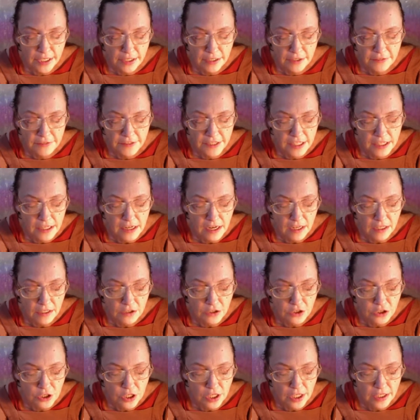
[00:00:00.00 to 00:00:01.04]
of the dog
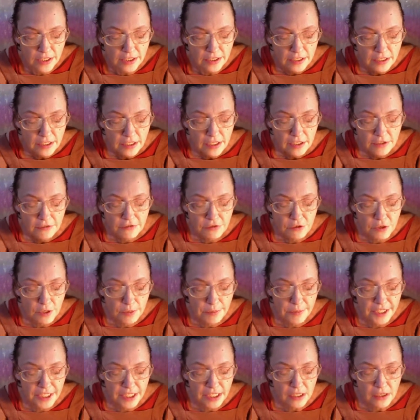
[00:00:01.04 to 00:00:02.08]
trot
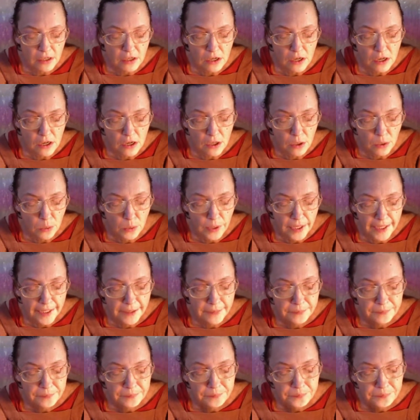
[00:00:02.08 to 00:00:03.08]
forming a hallway.